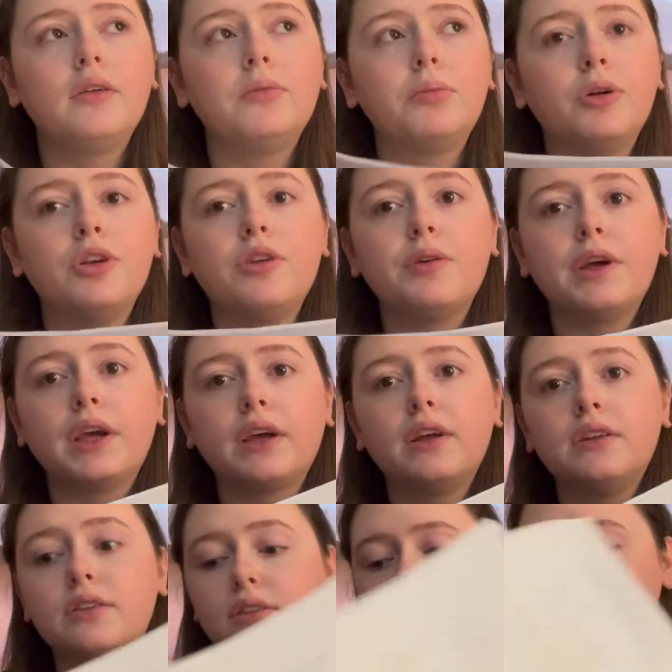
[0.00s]
we're doing the
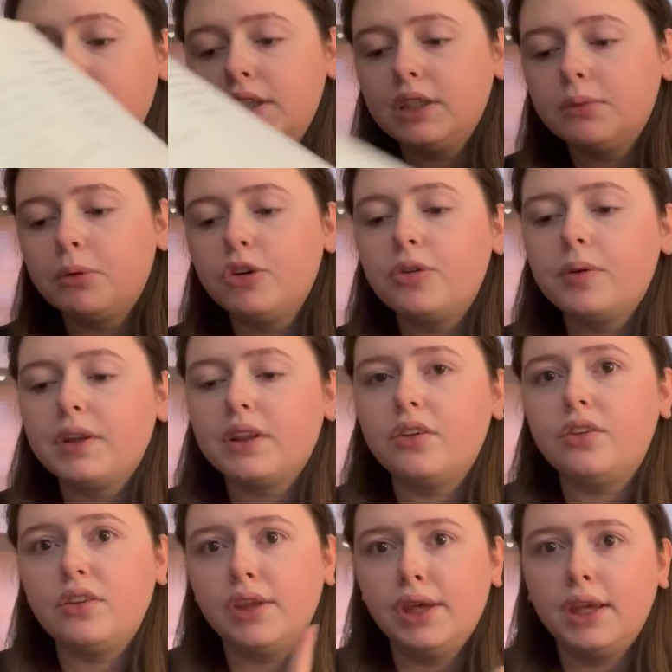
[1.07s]

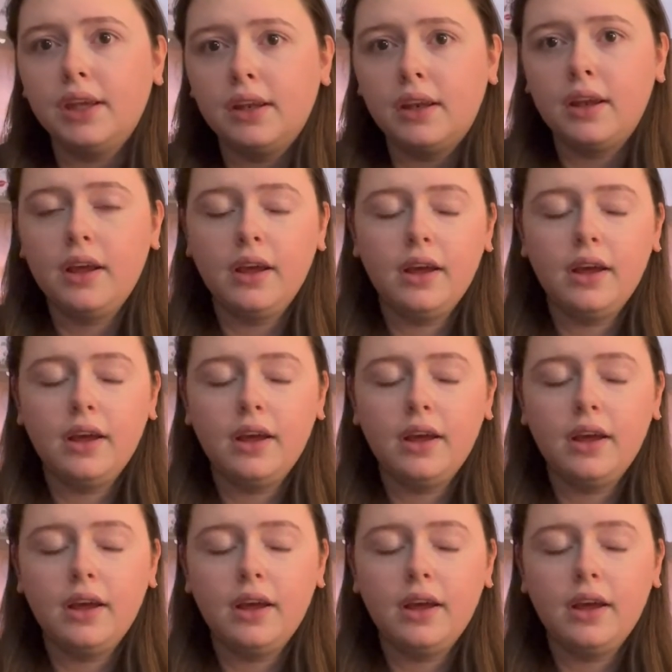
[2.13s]
scene